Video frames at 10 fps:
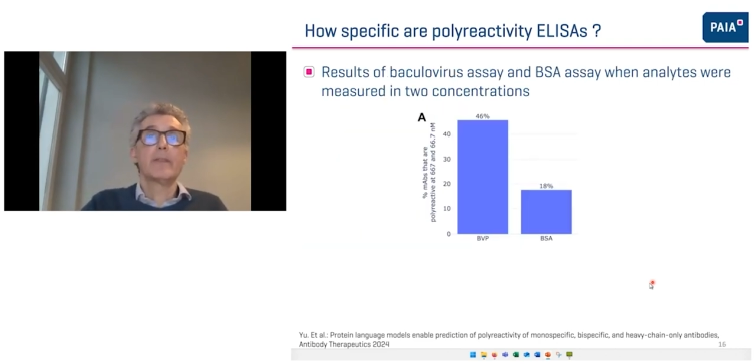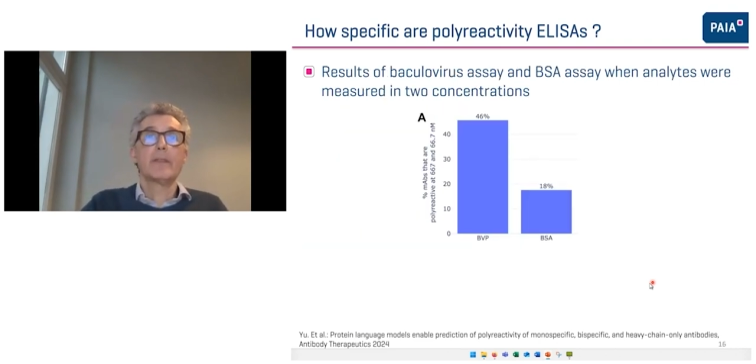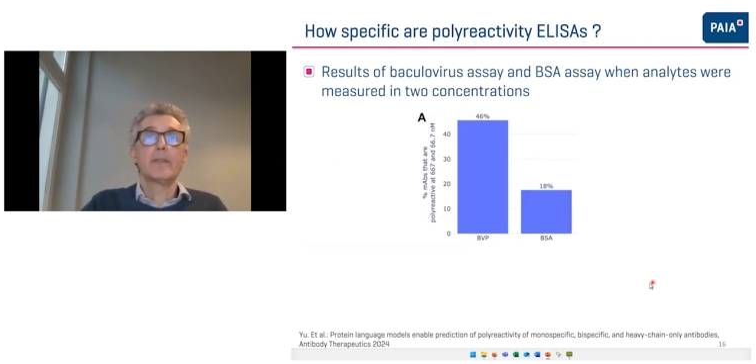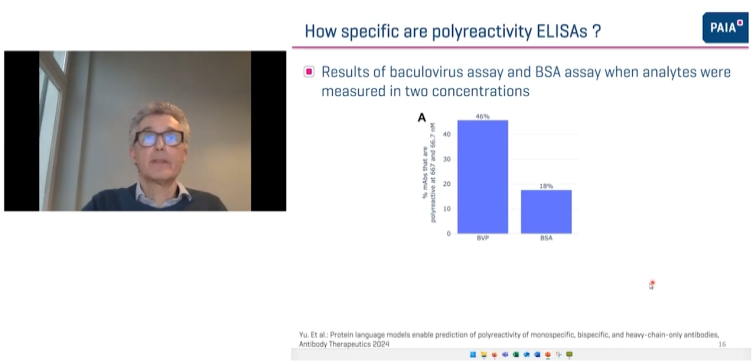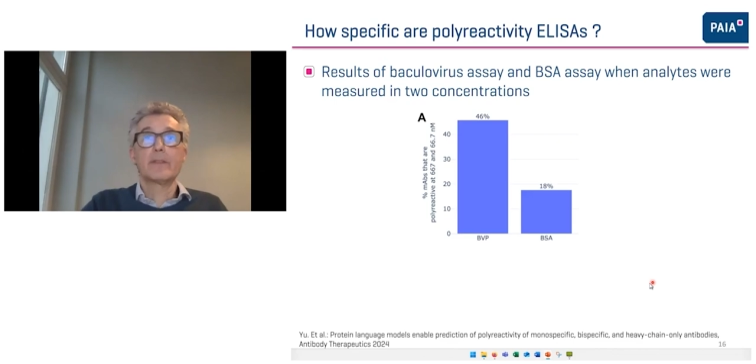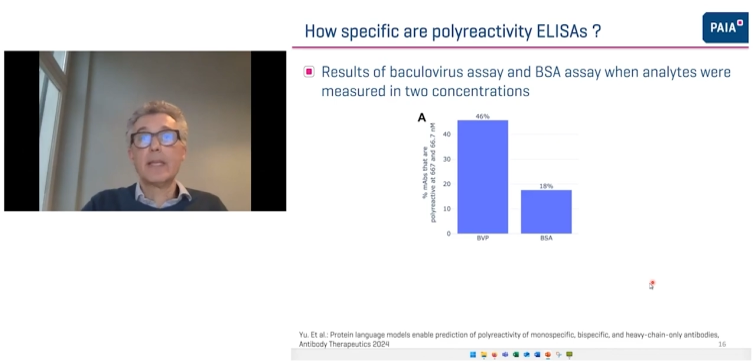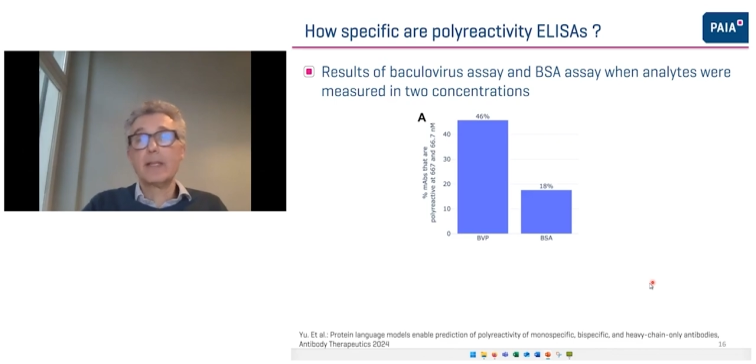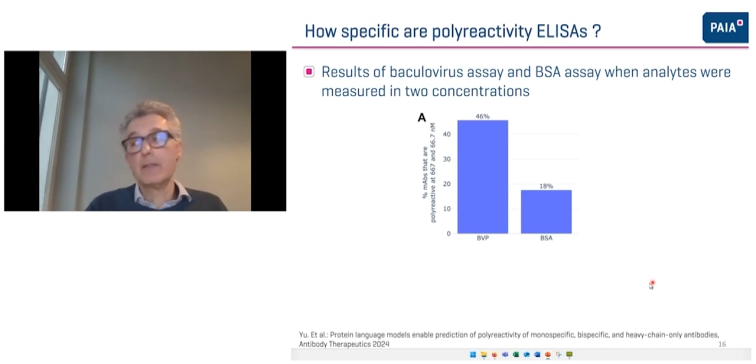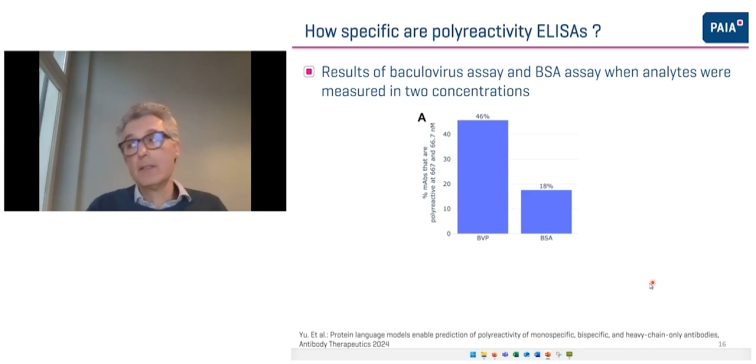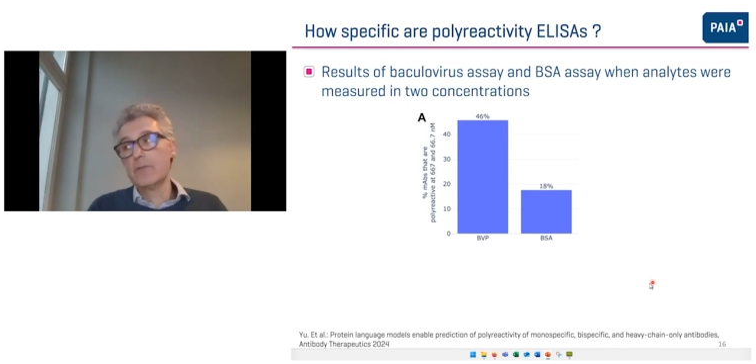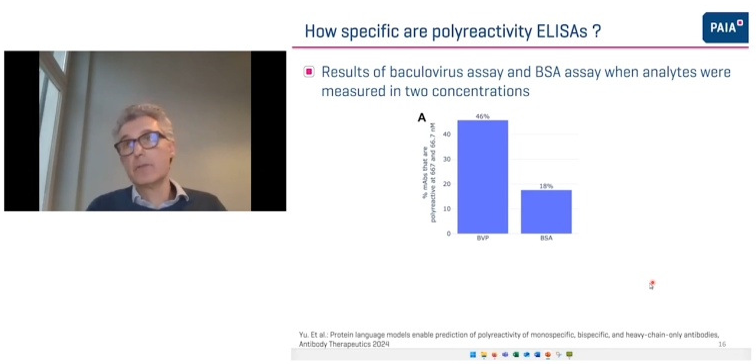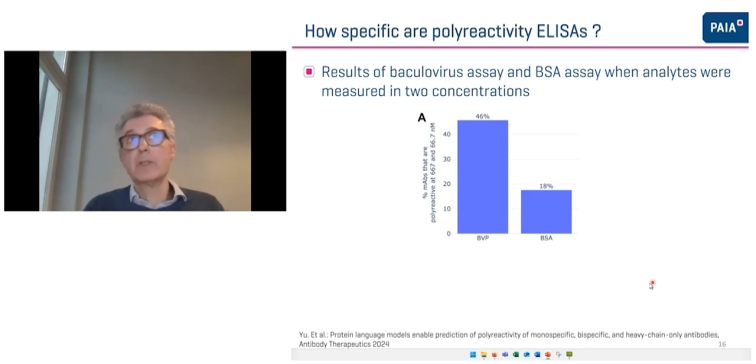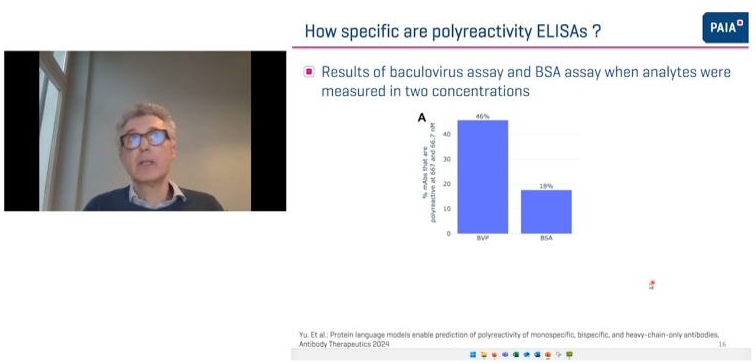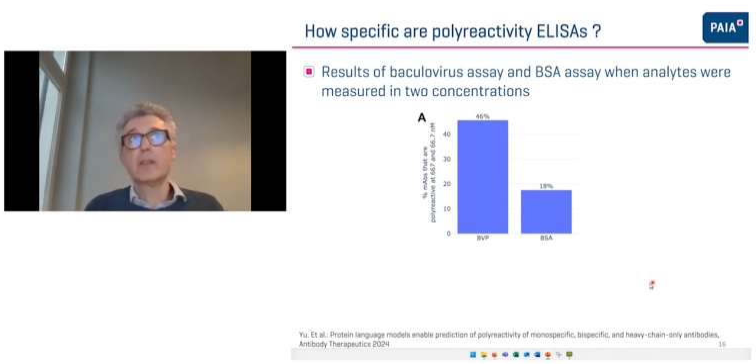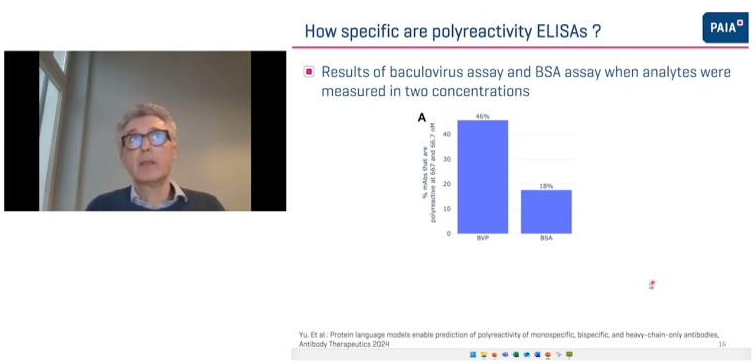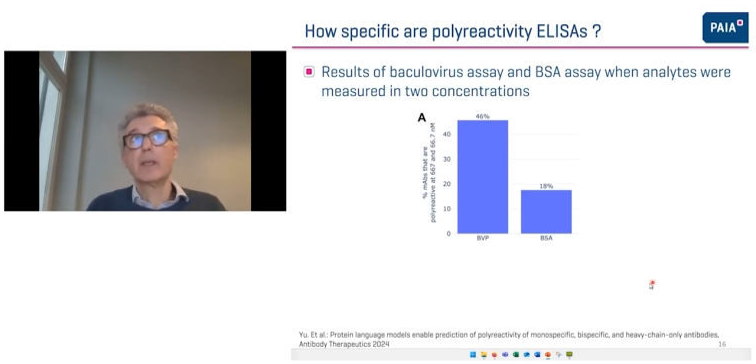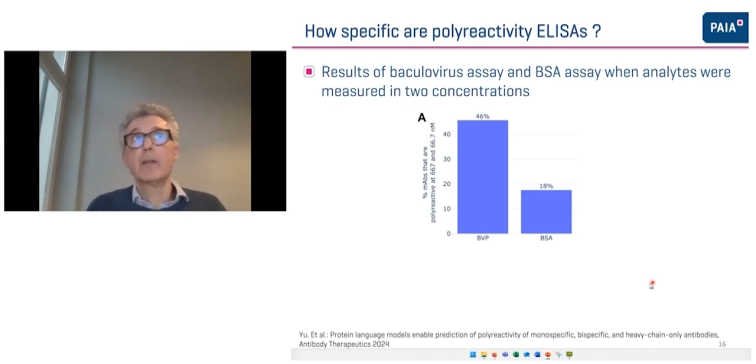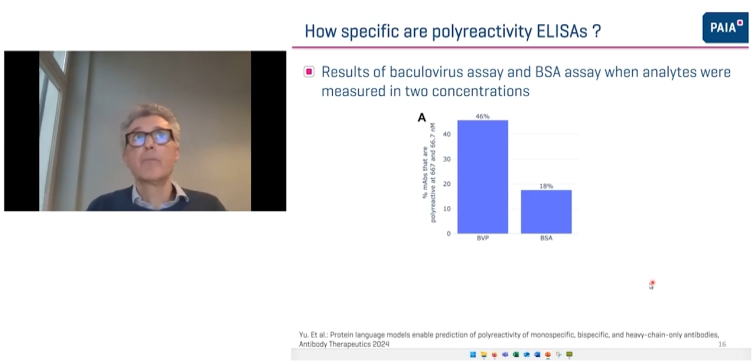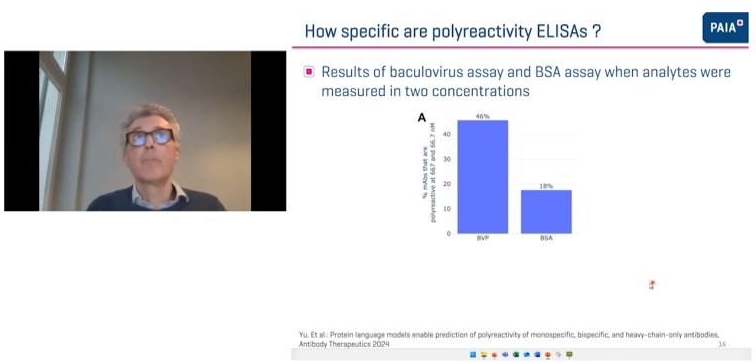the second interesting thing